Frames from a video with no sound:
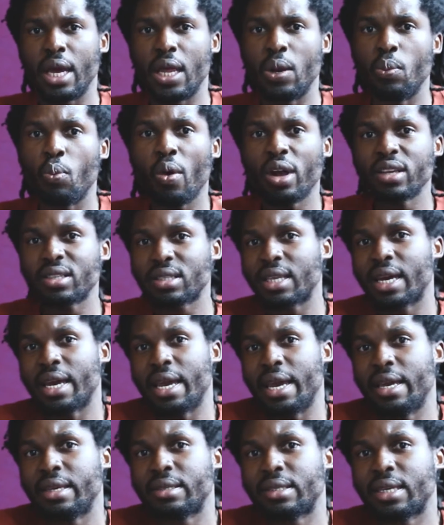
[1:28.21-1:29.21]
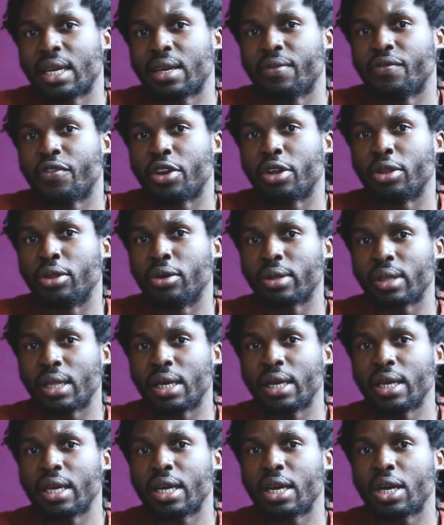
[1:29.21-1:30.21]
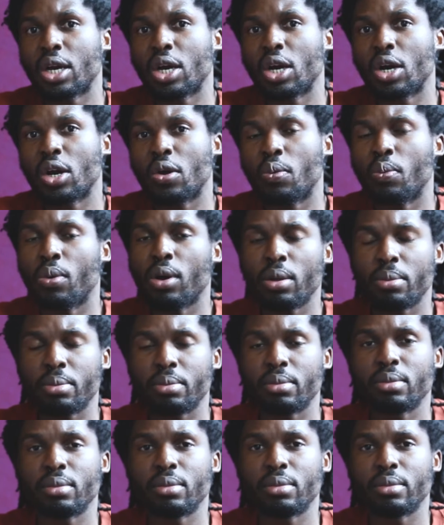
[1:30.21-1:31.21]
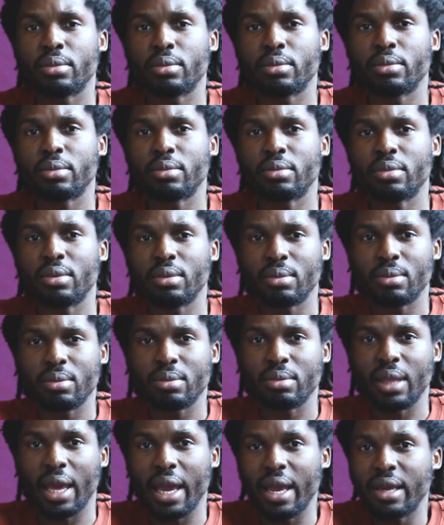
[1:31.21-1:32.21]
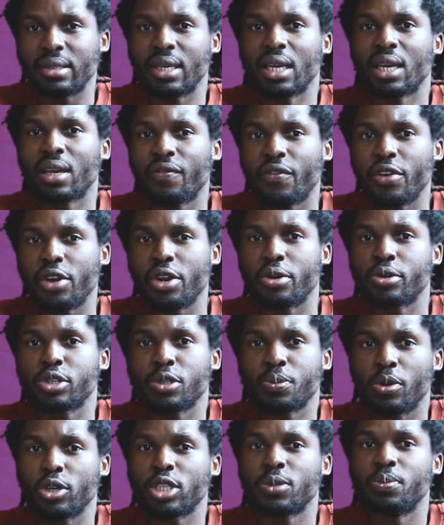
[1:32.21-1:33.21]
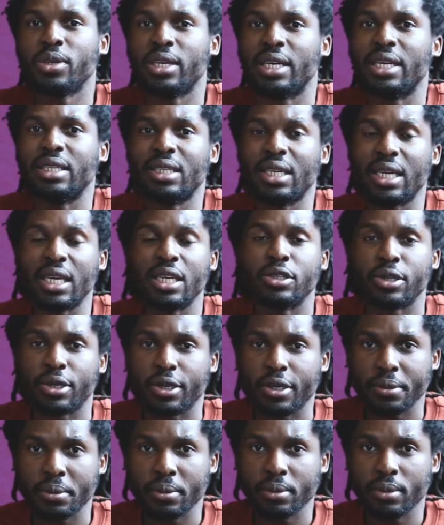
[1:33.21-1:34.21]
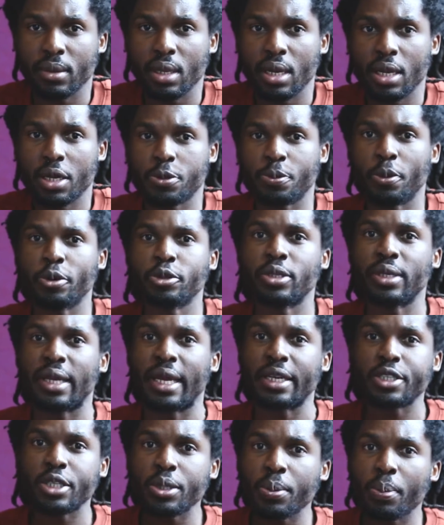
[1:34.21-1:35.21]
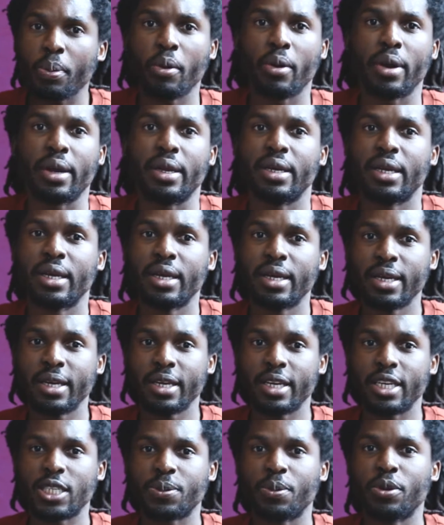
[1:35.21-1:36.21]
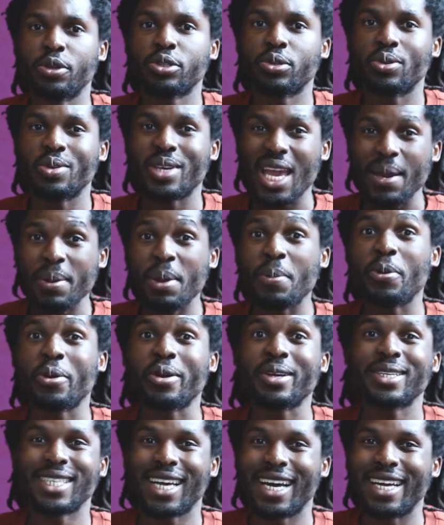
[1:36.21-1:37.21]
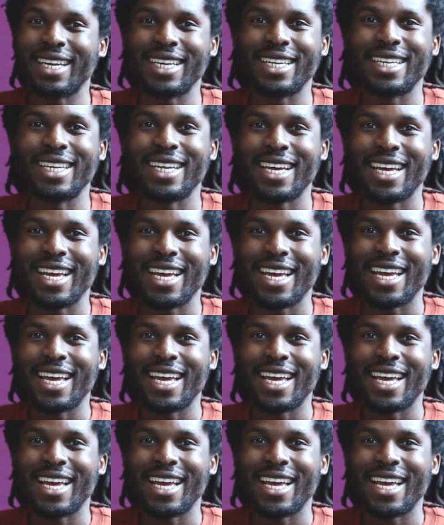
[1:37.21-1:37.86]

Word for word: And what's that eight second video look like? Well, the eight second video is supposed to be a teaser. It's supposed to get to the point, it's supposed to get people excited,